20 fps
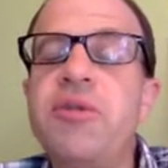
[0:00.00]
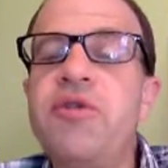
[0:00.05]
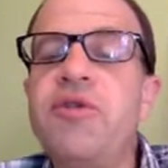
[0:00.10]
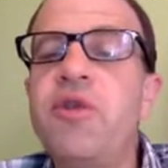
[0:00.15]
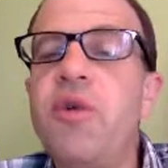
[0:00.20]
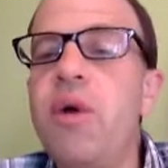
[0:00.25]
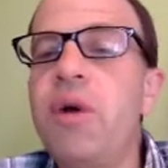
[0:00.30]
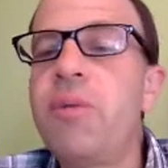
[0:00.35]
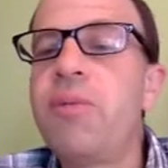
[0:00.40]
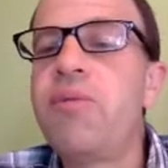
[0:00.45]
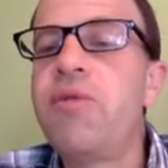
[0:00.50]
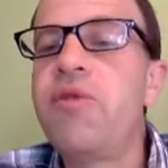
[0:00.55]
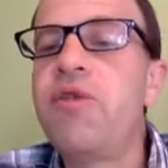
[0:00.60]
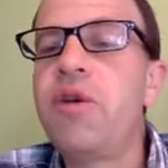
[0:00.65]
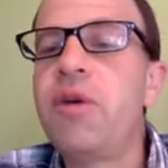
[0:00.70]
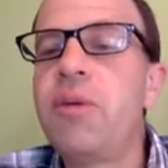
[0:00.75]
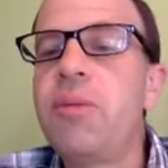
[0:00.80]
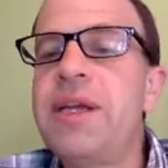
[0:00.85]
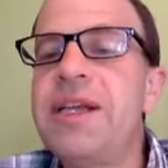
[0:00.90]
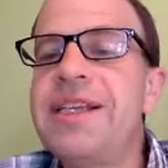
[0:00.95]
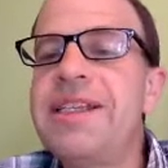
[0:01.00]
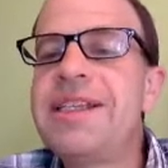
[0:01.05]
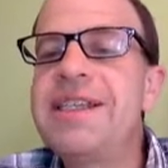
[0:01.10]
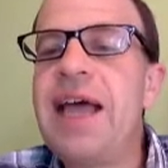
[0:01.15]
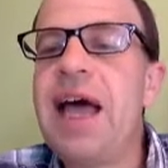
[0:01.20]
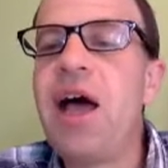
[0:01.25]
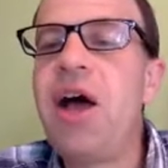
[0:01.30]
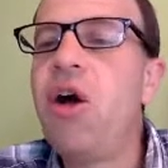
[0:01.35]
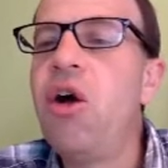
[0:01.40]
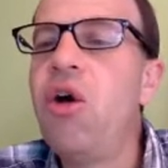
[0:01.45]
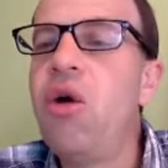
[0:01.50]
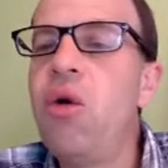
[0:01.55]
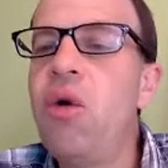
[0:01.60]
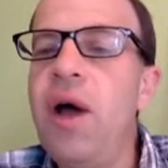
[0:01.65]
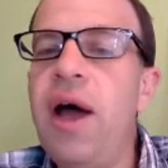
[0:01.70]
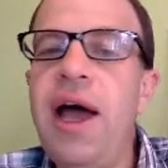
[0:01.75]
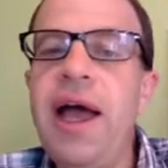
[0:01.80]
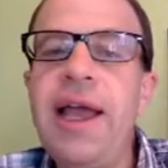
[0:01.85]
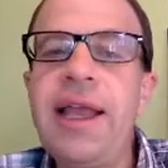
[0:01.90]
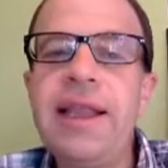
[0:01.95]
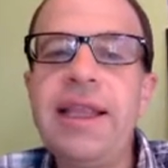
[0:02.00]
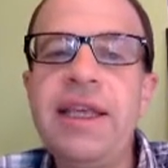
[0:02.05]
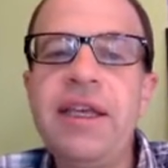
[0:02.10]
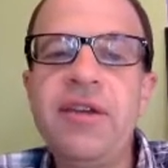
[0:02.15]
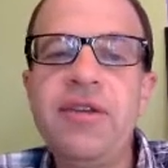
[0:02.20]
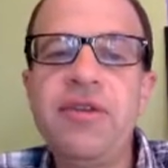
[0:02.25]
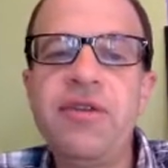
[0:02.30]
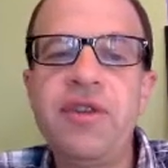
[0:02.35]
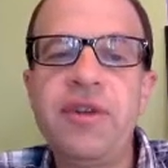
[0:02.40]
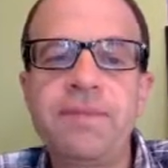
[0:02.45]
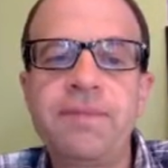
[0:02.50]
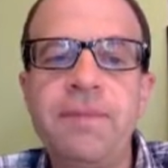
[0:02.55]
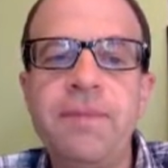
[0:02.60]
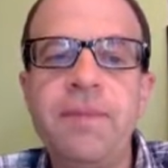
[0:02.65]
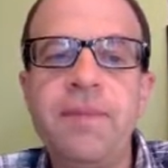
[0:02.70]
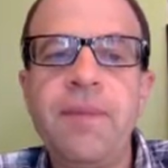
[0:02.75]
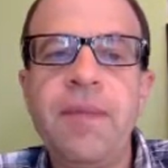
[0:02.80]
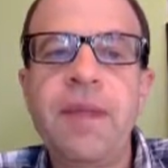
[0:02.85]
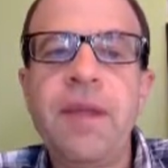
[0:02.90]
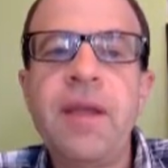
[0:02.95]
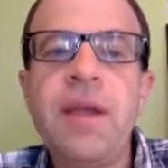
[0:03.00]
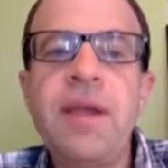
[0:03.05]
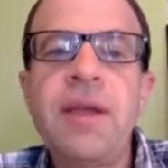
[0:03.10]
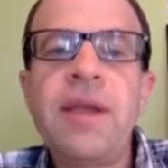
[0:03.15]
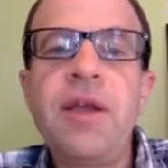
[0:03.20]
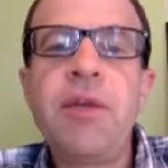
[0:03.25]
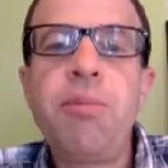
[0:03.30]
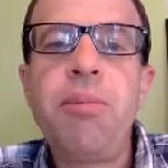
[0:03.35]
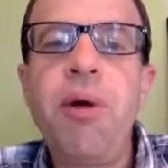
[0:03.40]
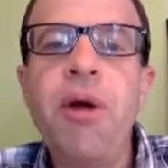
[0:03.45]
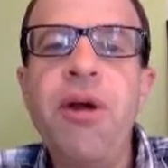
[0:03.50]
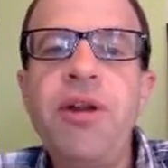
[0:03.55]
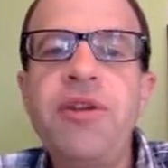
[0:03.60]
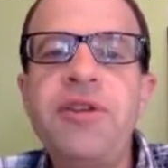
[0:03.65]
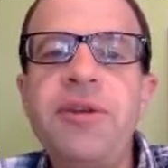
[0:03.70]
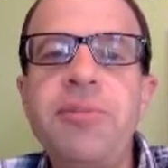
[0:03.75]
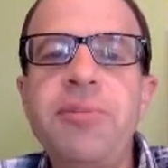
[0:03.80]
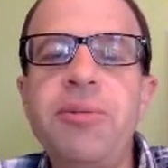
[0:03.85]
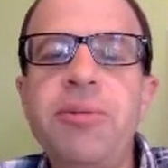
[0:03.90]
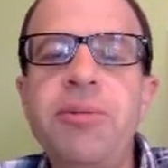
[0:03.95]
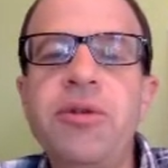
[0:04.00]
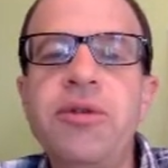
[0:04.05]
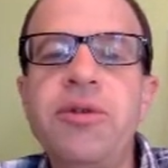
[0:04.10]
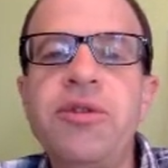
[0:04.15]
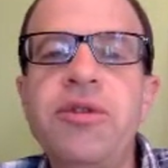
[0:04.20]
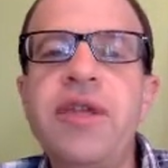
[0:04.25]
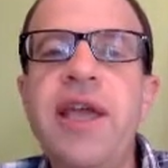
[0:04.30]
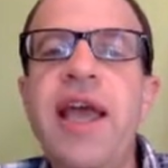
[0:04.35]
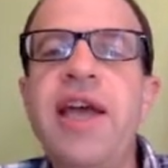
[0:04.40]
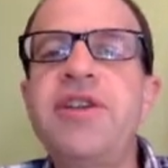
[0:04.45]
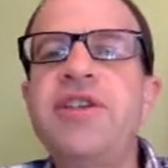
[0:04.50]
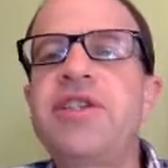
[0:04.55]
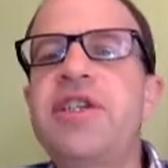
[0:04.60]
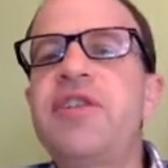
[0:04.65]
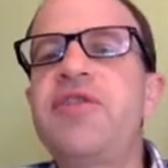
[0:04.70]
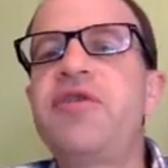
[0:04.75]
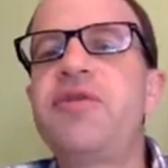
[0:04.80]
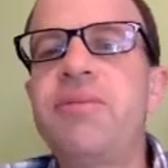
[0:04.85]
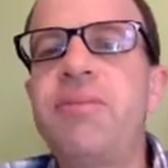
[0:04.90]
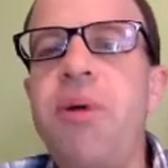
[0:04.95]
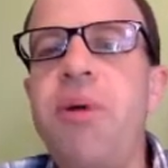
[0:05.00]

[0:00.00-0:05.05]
form from zao, I live. Now participles, the adjective